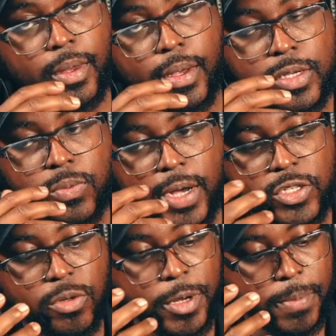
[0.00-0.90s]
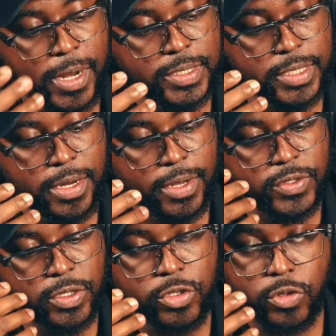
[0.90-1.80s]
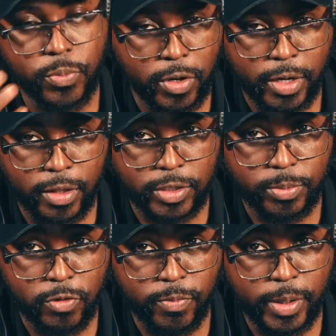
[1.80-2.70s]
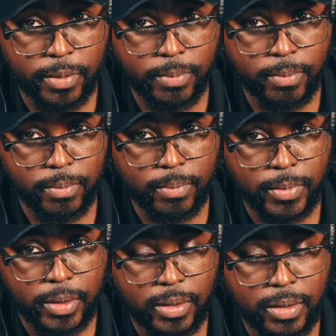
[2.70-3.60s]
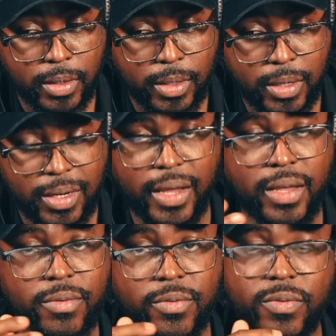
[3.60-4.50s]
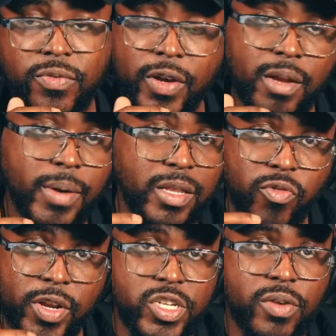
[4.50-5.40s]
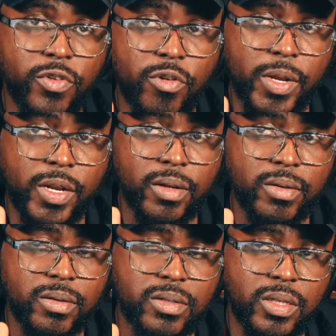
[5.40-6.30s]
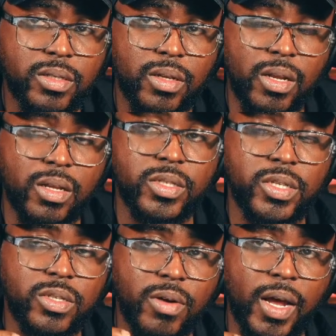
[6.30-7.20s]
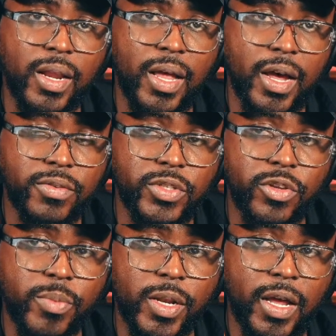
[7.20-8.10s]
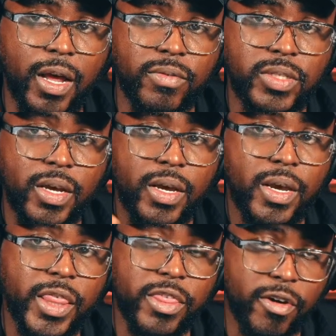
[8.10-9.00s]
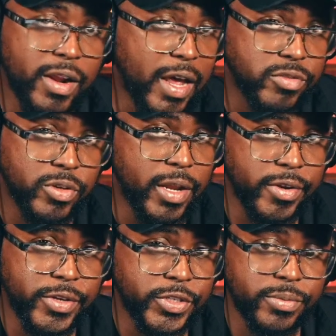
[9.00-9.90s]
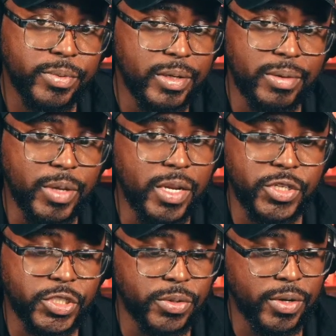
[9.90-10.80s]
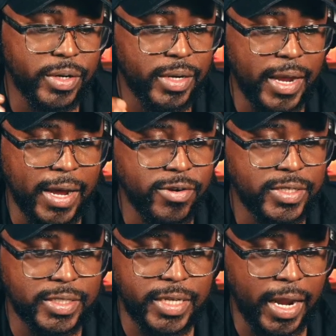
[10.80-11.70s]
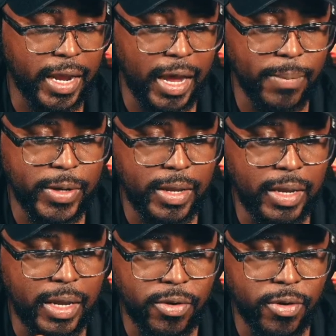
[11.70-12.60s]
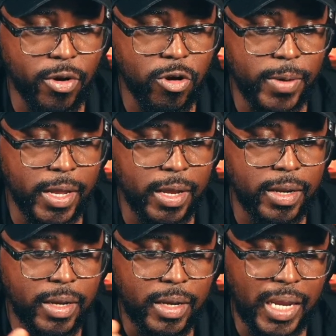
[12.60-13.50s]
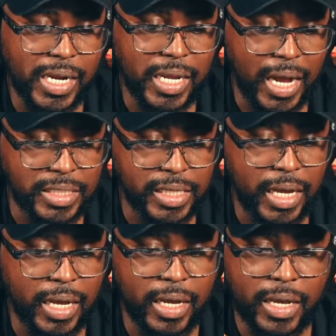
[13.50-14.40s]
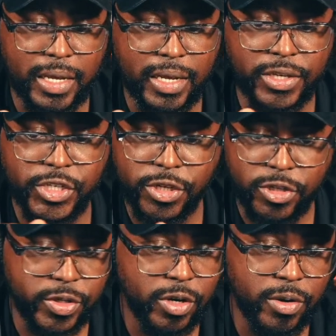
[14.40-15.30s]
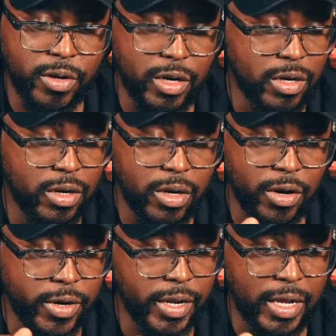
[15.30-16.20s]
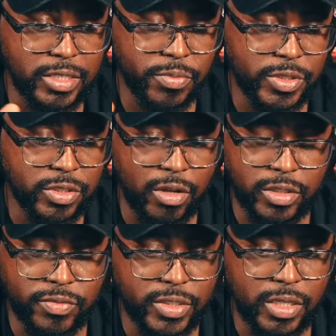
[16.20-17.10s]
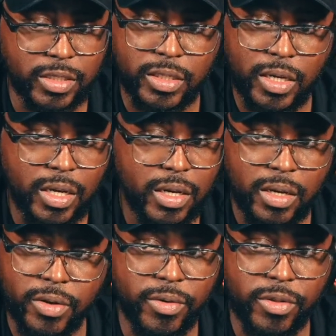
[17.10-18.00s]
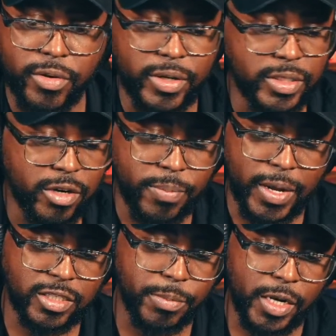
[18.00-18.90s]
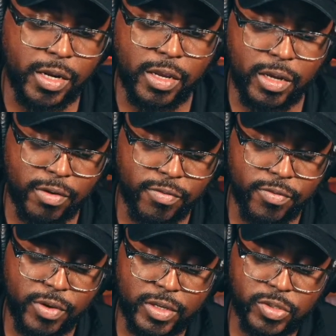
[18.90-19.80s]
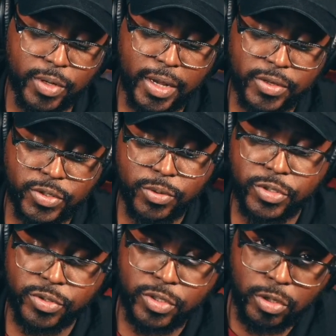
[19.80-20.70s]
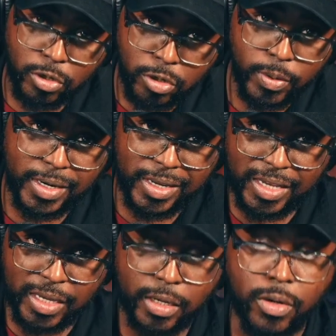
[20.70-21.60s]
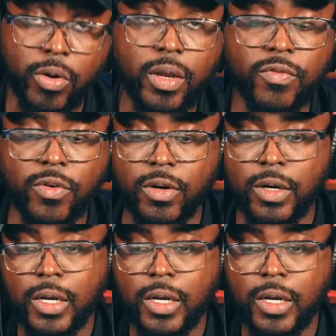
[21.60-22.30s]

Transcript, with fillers: is why so many Palestinians still supporting this movement. Like, forget about the religion for a minute. Just, uh, just look at lives and human lives their lives are now dis- uh, being destroyed. Now there's attack happening in their homeland in Gaza, and children are, are hurting as a result of this. Uh, there is another possibility of Israelite soldiers going in looking for